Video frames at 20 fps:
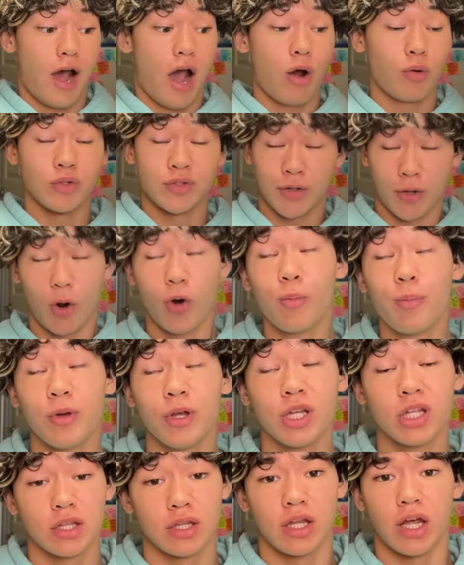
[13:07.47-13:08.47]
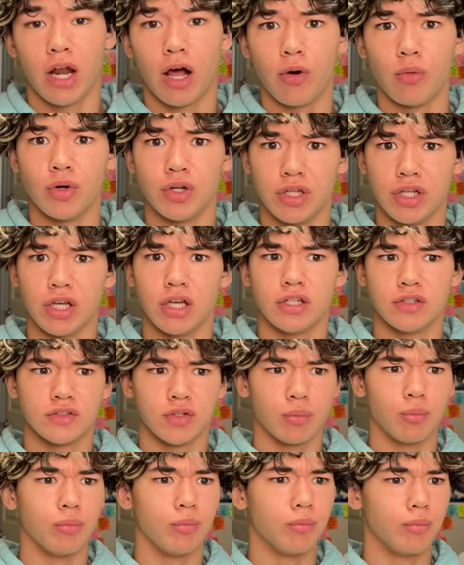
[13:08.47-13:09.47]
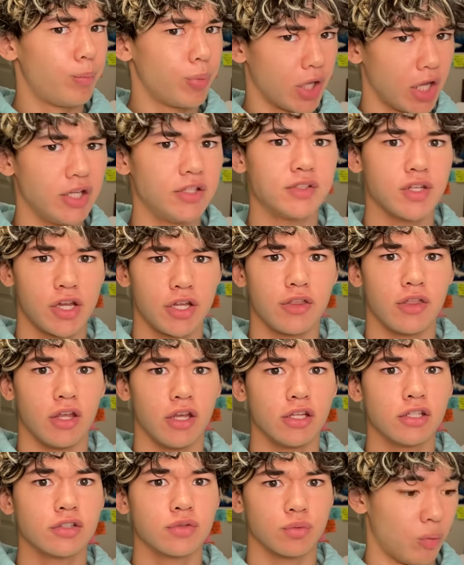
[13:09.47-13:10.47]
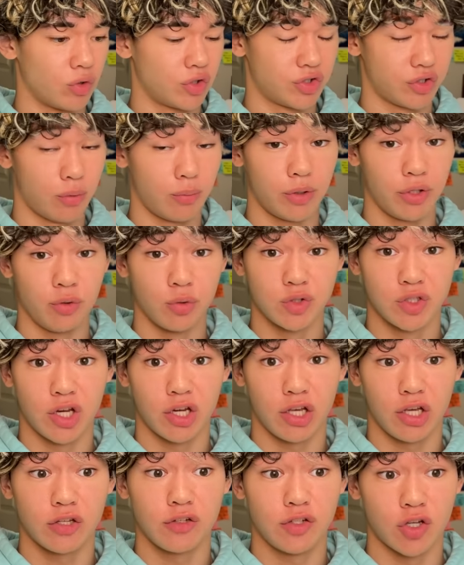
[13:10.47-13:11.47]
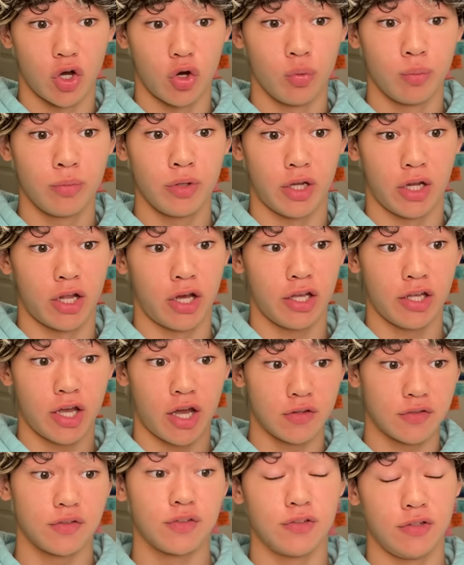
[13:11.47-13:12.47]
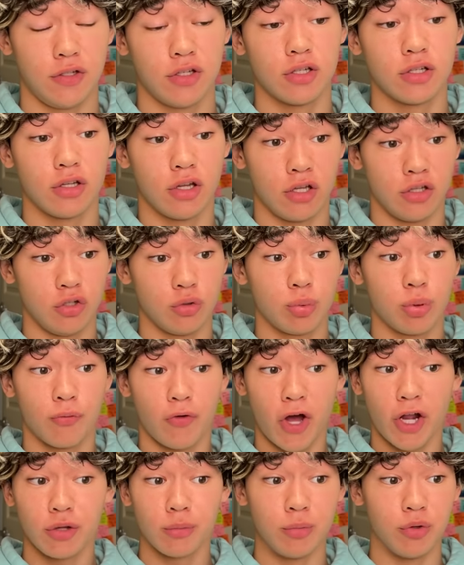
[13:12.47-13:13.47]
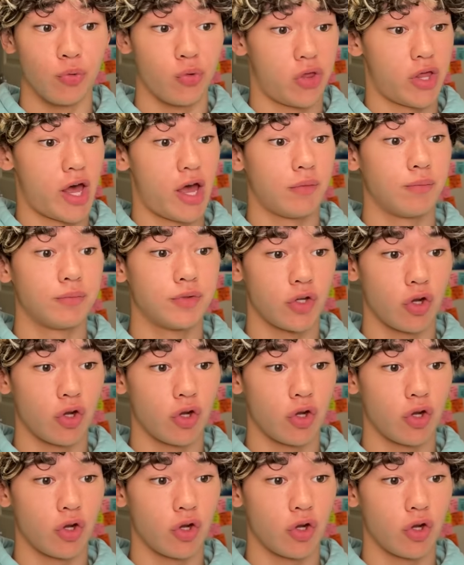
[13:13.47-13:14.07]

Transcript: I was hoping that I would get some plays like this where somebody was gonna get domed, and I got to see it, and you provided me with that.